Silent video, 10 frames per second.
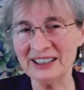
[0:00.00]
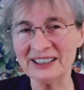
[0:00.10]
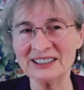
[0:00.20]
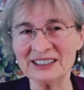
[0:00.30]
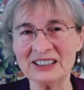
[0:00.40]

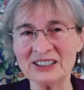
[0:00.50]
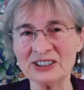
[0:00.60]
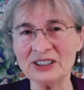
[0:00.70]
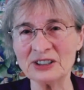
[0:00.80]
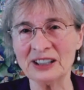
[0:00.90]
It's
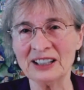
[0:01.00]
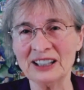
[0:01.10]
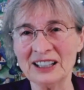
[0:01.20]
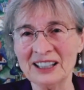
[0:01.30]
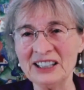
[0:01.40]

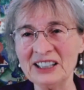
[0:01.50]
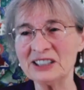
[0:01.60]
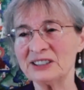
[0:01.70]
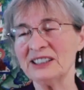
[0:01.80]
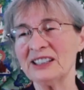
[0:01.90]

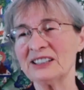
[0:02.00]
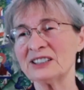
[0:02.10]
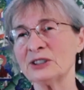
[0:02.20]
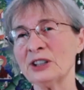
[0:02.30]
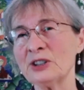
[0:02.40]

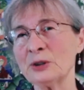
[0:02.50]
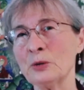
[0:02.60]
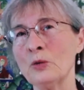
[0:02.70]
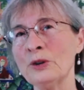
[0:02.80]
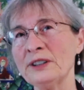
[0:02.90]
such a
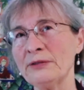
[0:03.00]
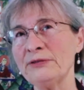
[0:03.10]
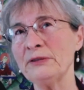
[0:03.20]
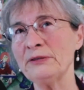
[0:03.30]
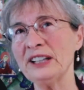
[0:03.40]

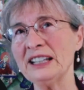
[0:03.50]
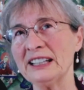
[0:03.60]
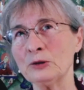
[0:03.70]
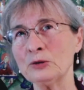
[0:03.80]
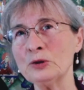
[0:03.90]
wonderful
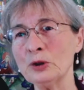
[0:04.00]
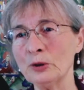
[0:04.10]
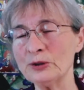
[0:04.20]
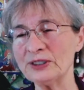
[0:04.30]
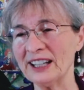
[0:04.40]
feeling to
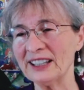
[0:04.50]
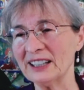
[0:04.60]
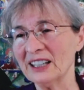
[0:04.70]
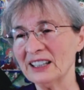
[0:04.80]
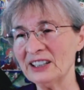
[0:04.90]
know that
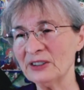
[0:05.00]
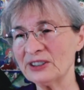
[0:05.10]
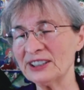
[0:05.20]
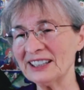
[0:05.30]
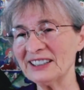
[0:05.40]
in a
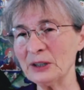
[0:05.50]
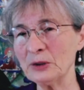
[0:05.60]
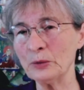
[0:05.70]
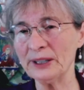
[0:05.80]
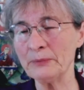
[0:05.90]
certain
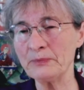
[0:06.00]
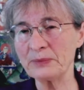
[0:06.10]
way